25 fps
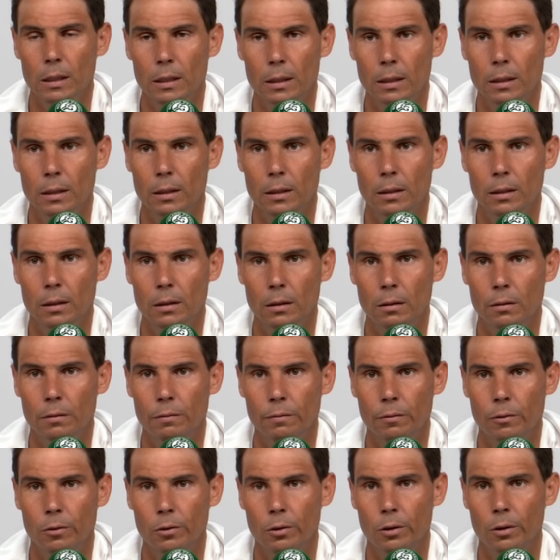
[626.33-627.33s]
Roland Garros,
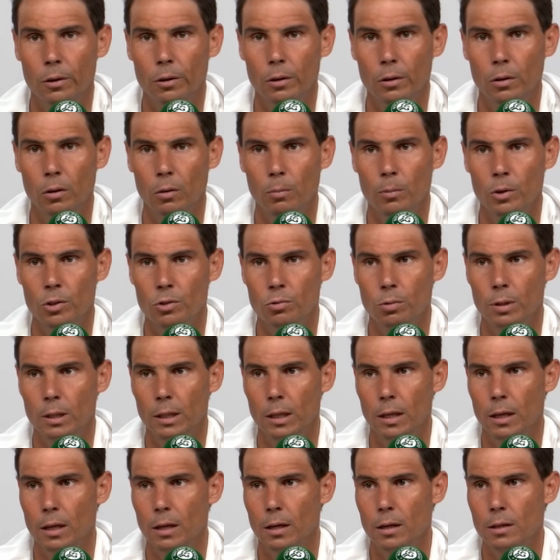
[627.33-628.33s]
or do you believe
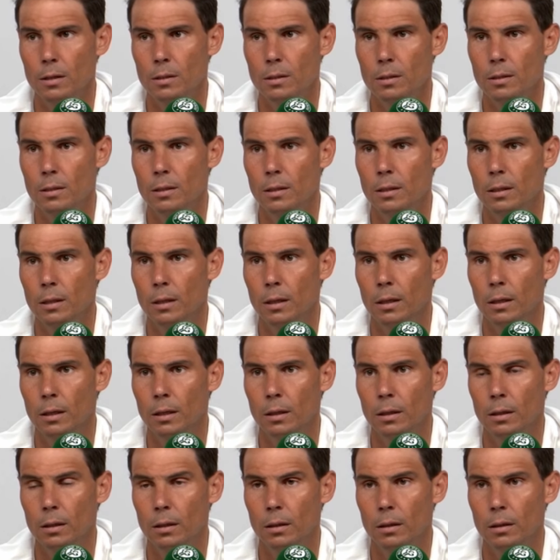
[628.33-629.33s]
that ship has
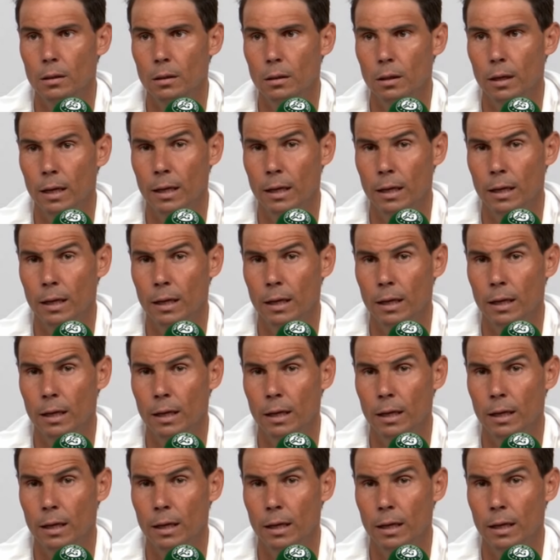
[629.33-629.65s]
sailed?